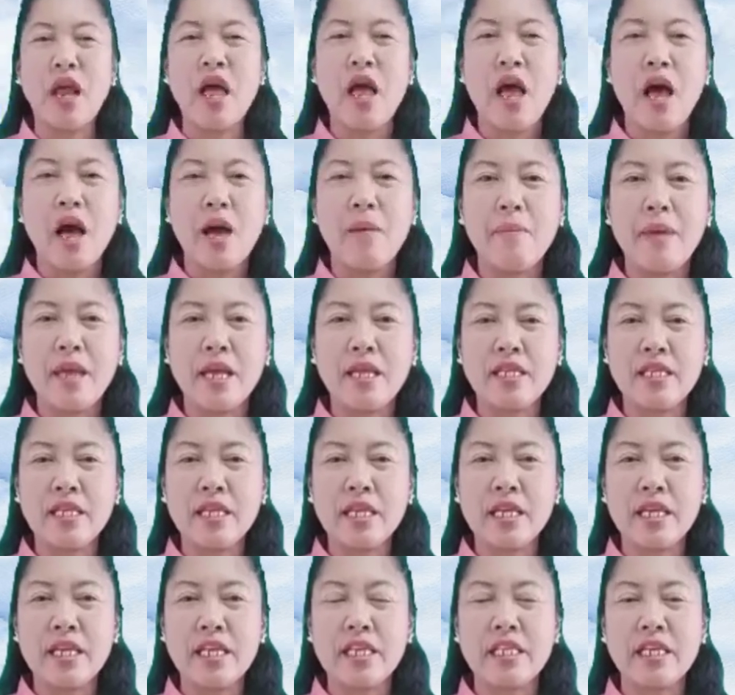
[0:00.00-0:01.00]
amazing
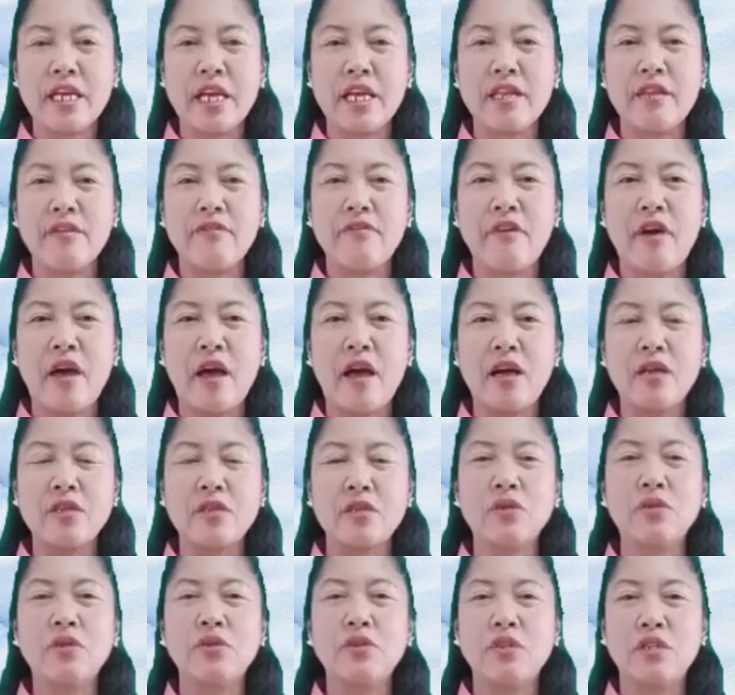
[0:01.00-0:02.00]
and exciting facts
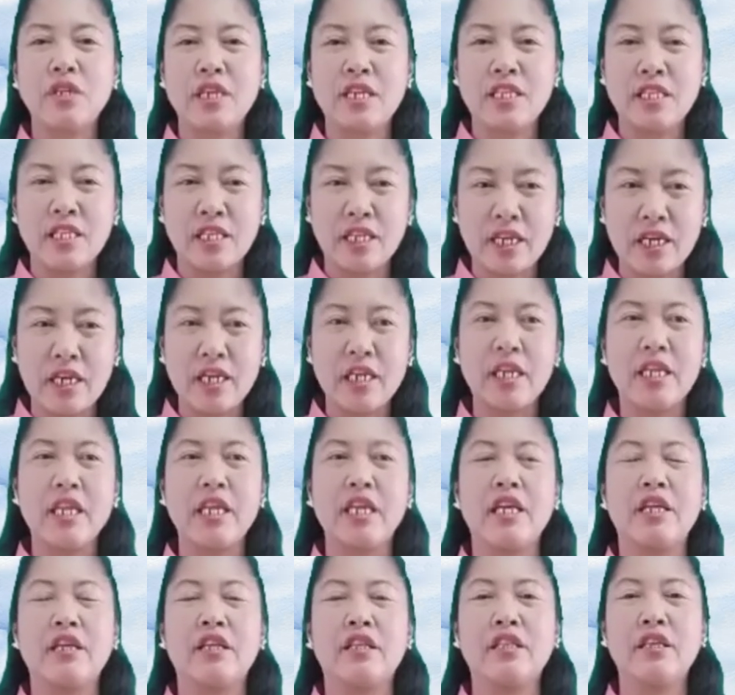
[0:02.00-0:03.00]
on today's learning
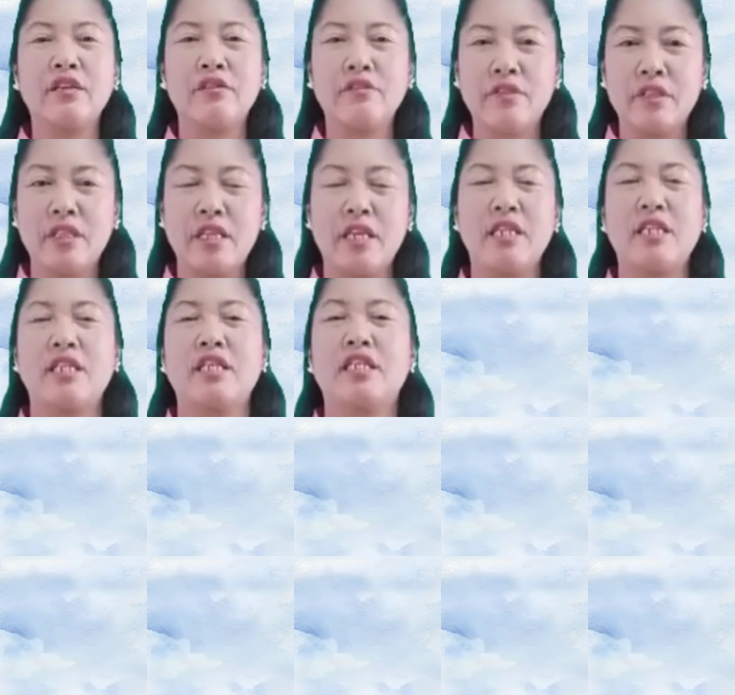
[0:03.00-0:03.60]
activities.